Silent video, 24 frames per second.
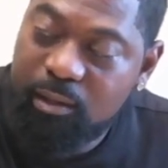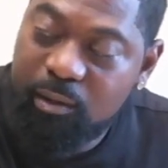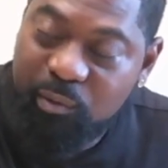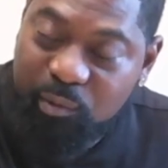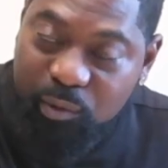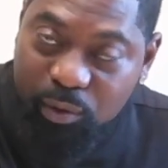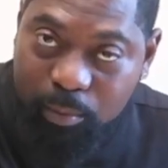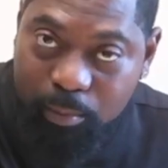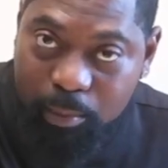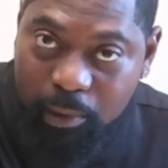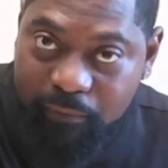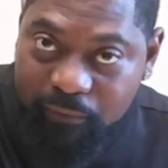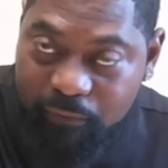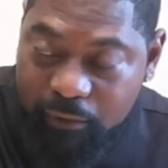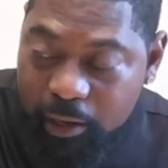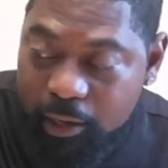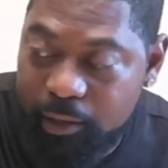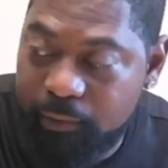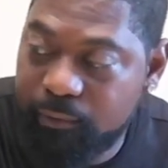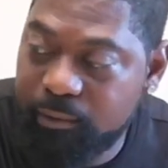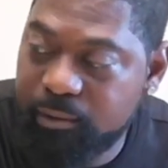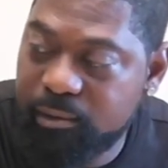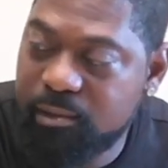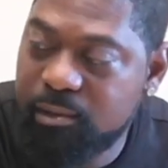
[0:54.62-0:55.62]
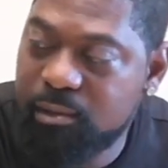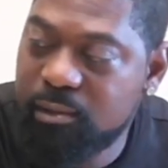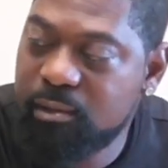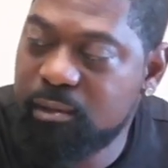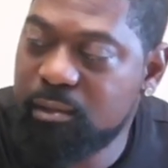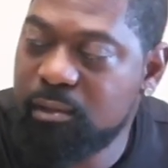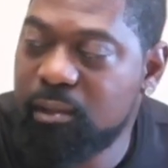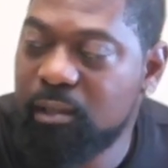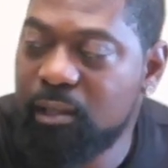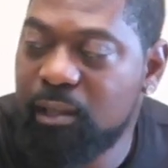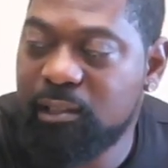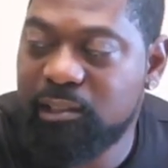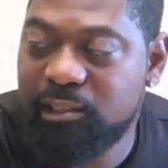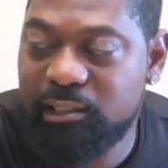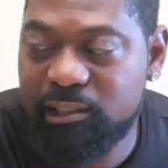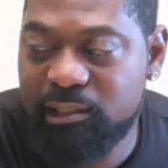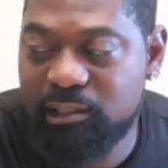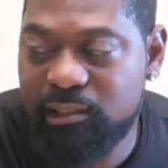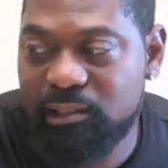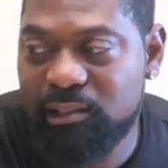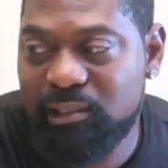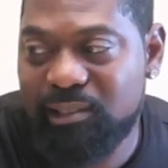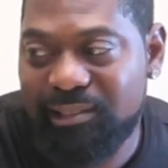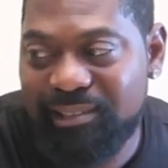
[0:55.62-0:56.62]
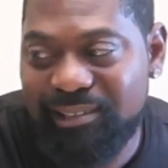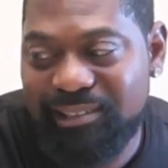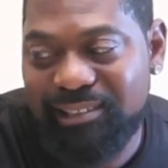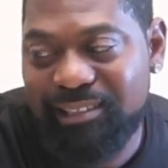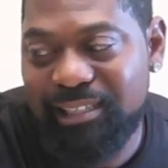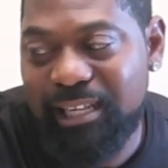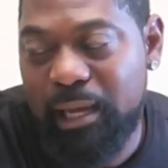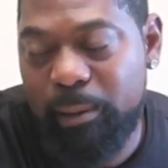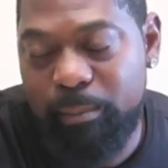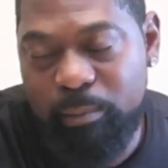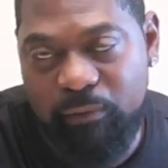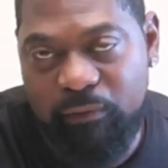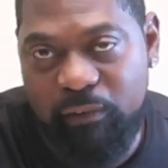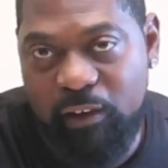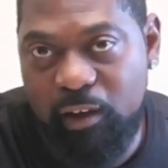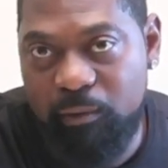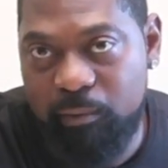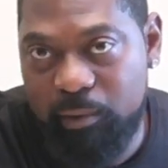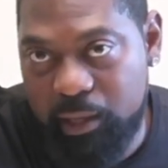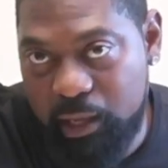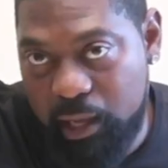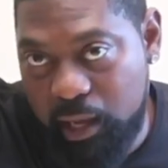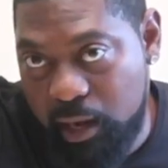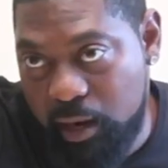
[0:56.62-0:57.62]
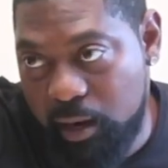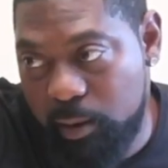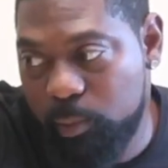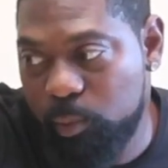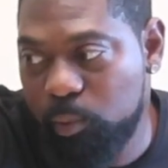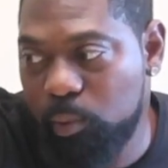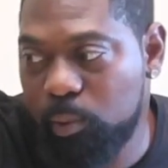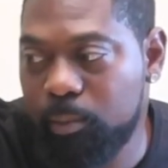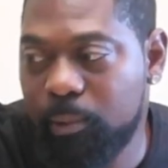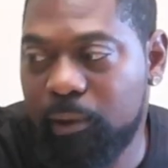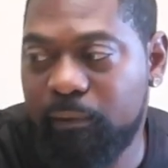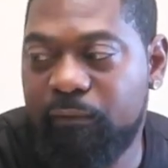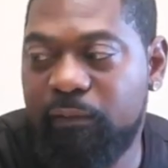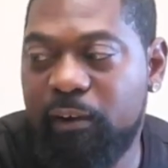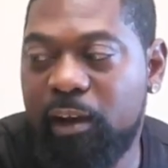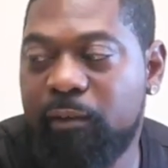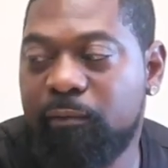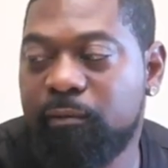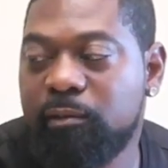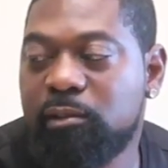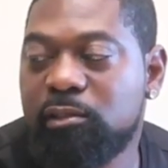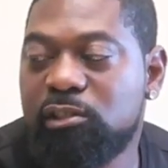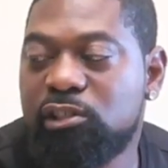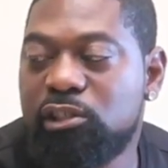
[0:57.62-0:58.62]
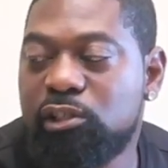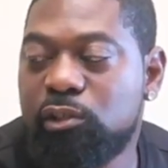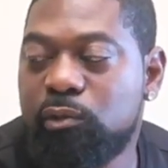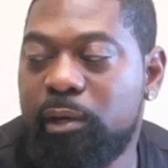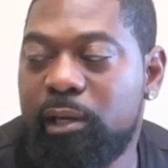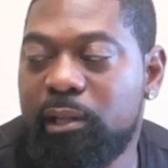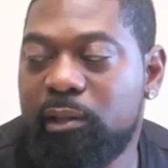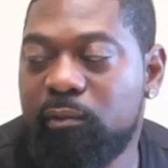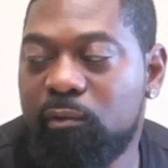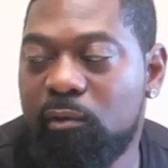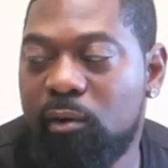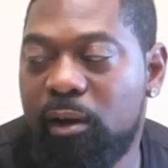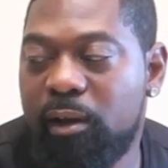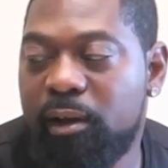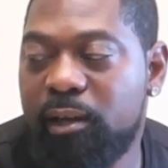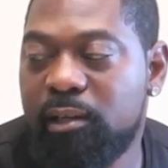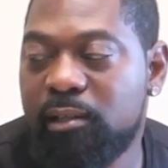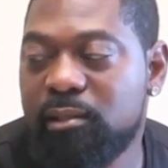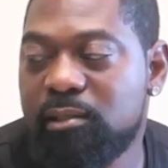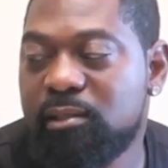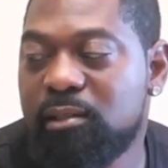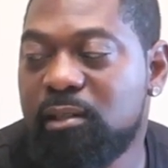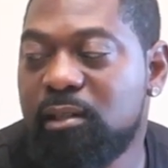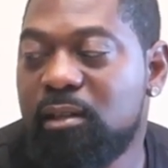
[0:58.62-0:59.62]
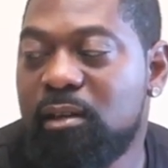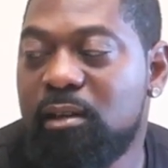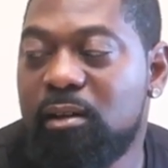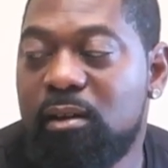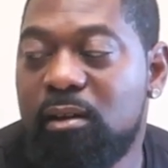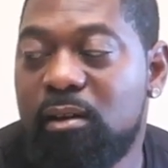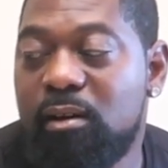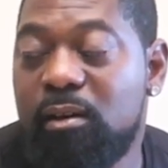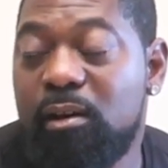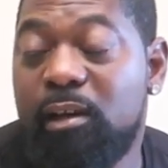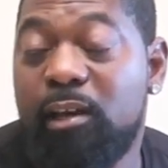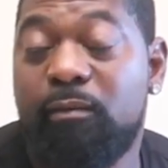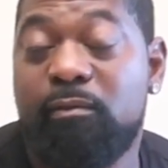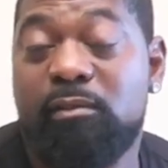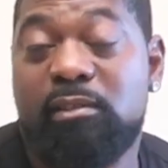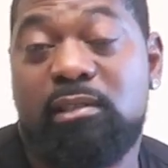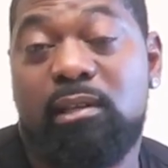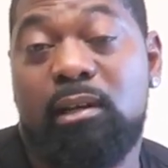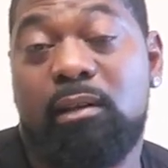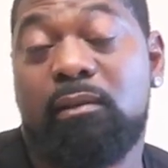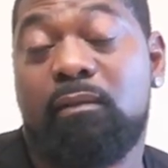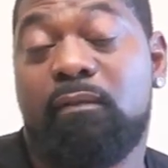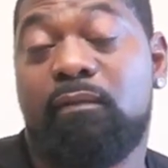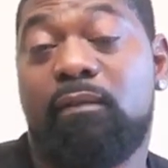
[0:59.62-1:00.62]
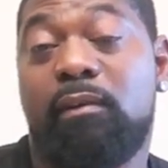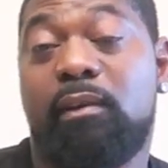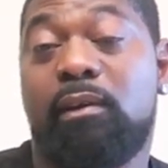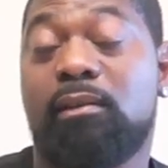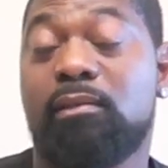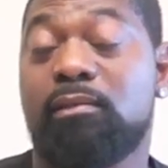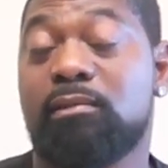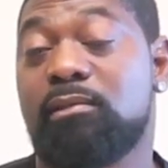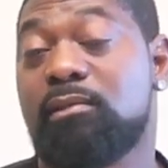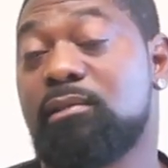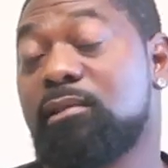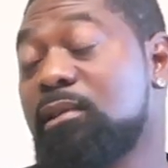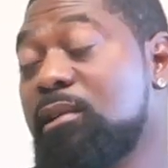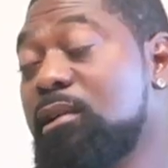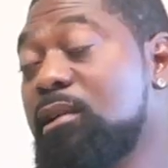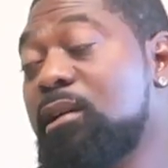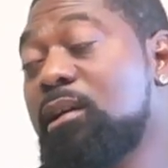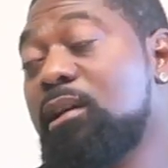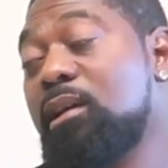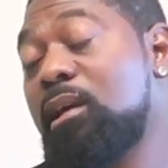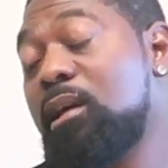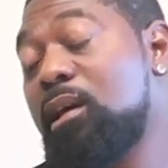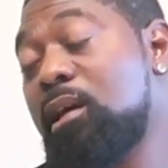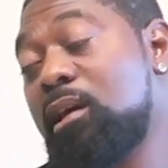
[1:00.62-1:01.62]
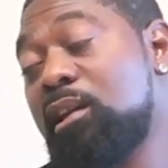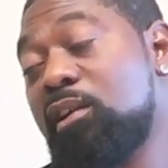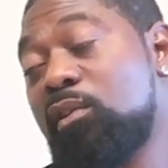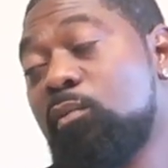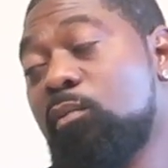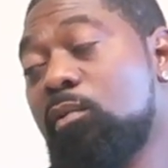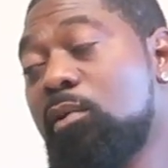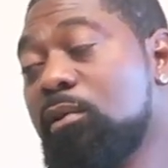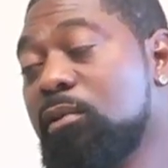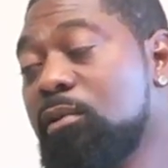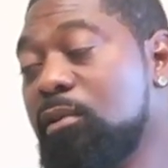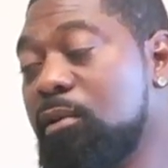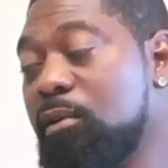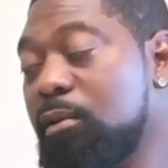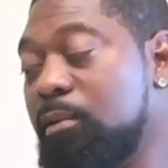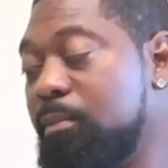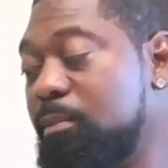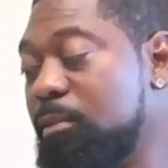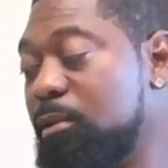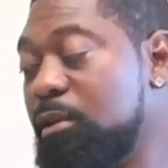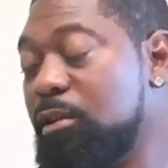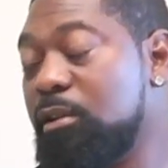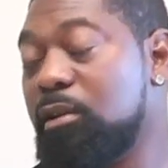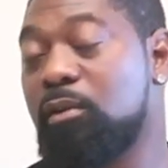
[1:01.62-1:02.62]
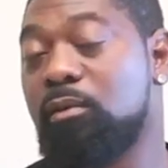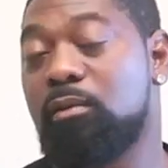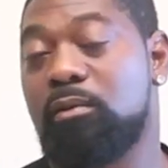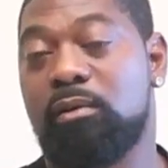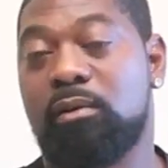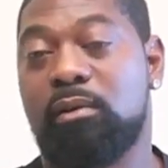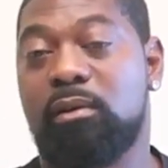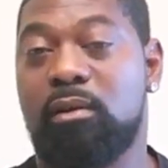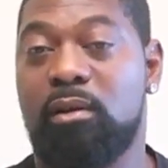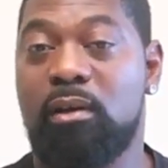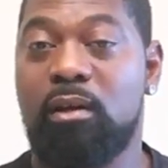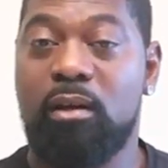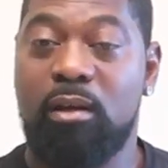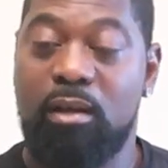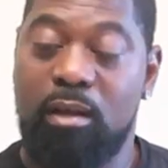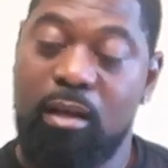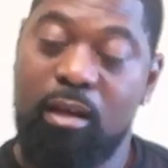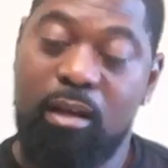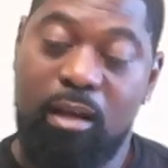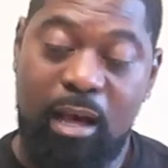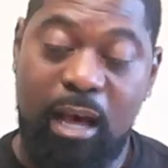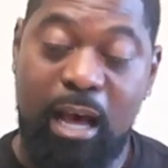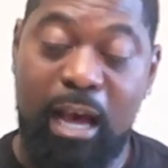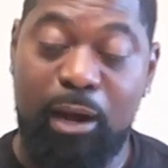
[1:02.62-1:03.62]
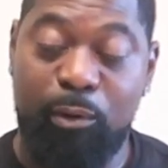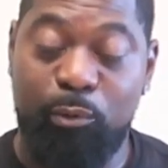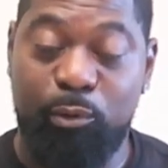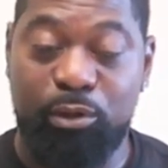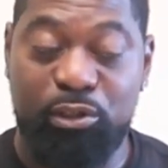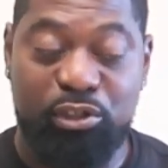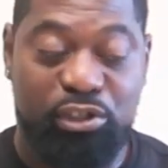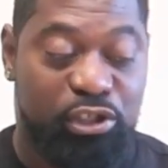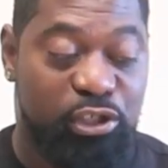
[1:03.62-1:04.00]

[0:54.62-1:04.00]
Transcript: one of my favorites. Just not my favorite to carry, but one of my favorite to shoot at the range. Or even self-defense. In the one arm, you know, I would